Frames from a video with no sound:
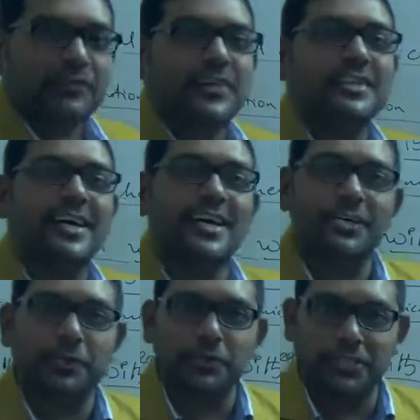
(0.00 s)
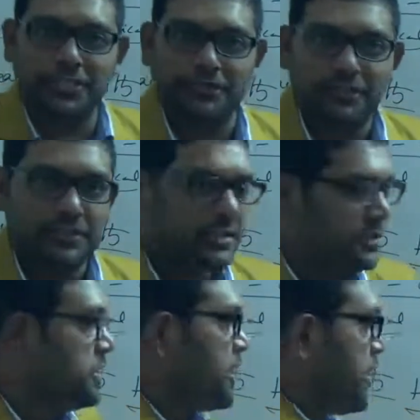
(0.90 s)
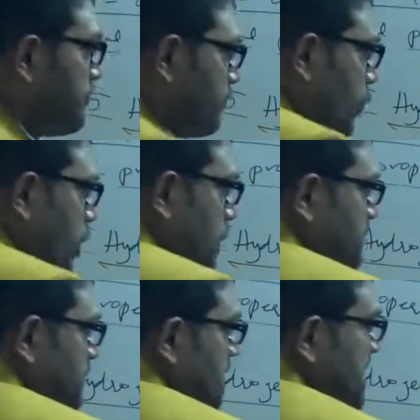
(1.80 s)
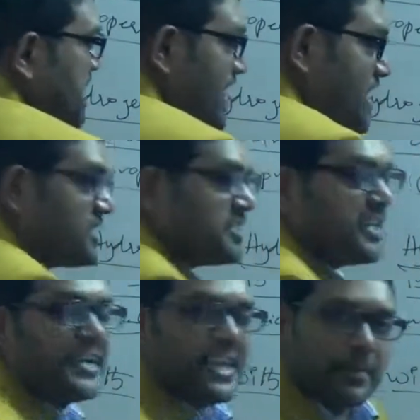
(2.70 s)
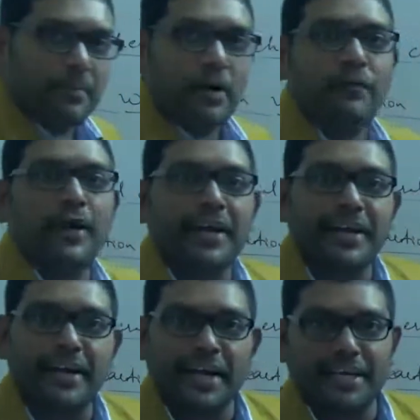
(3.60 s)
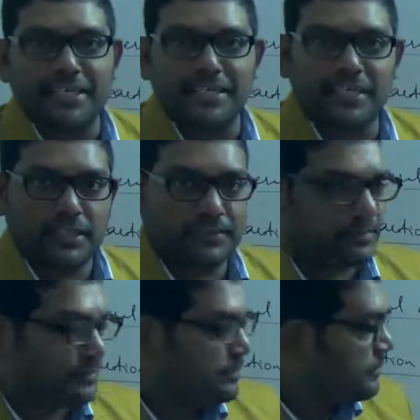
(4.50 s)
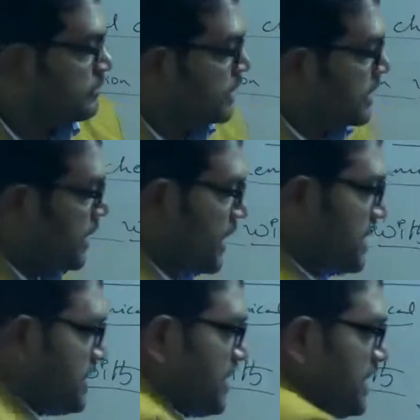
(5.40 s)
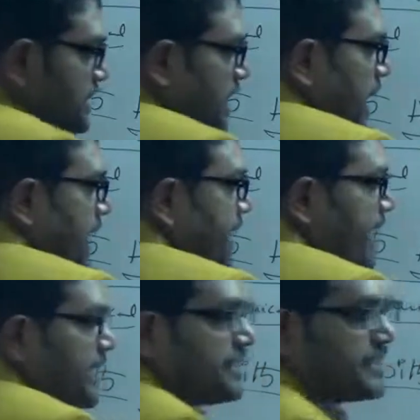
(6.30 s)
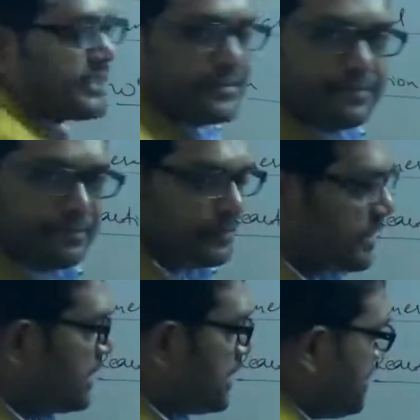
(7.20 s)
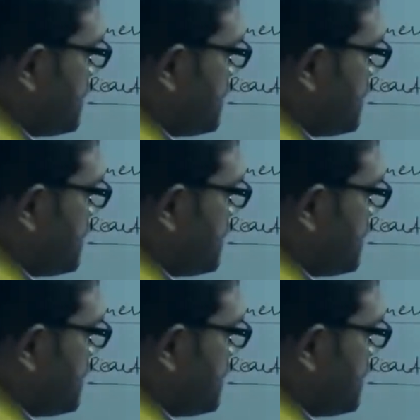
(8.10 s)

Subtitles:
with hydrogen. It forms EH3 type of hydrides. In these hydrides, E